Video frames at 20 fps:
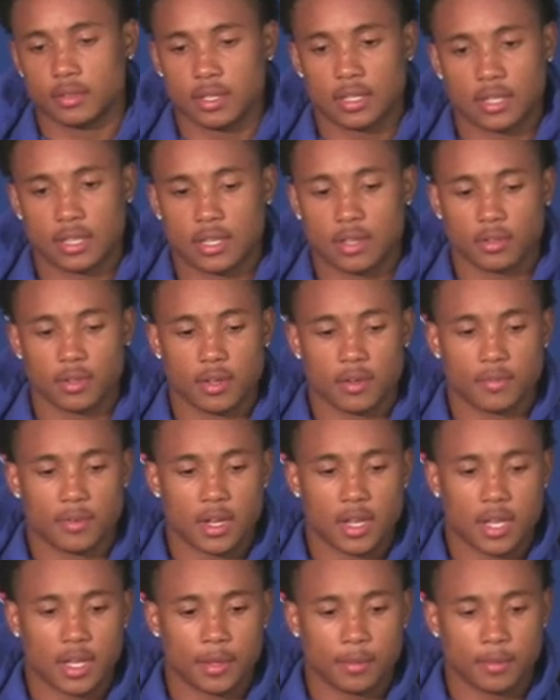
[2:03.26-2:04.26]
it killed our
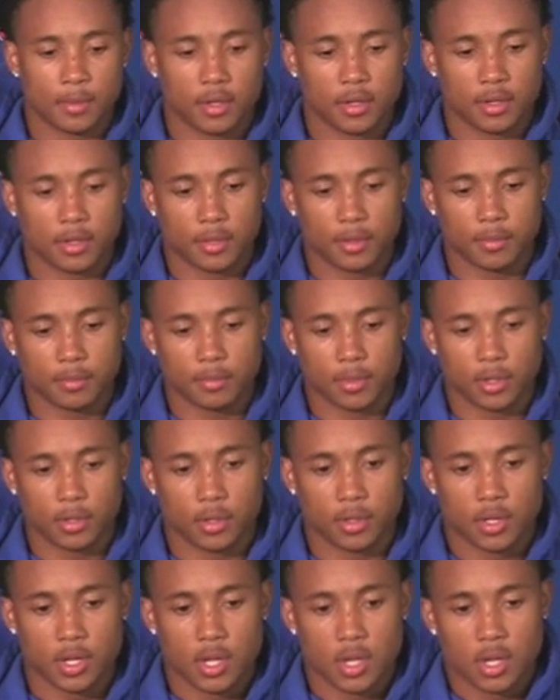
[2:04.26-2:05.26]
vibe. Um, but
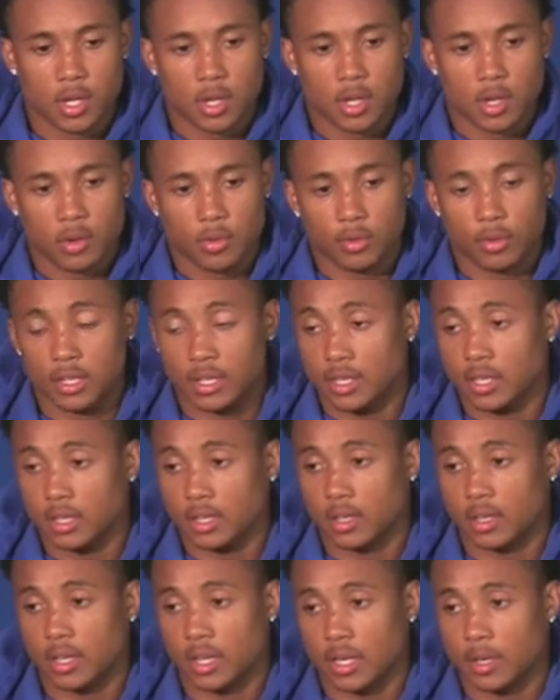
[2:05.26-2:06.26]
we need to
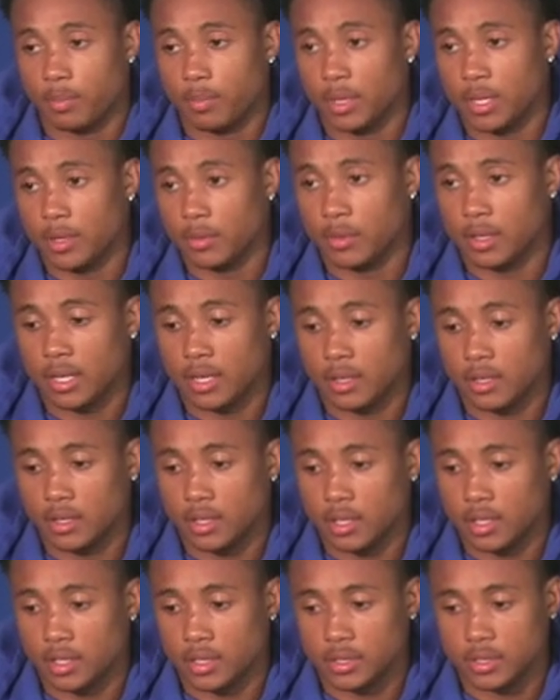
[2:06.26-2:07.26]
learn how to play without
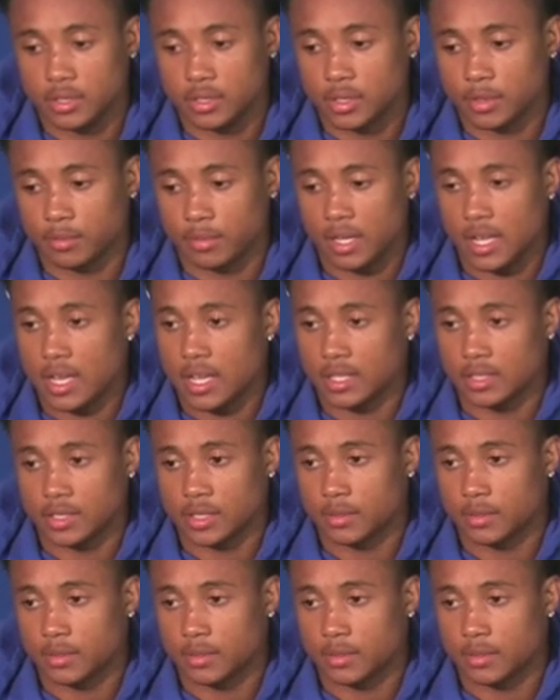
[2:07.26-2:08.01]
uh, some guys.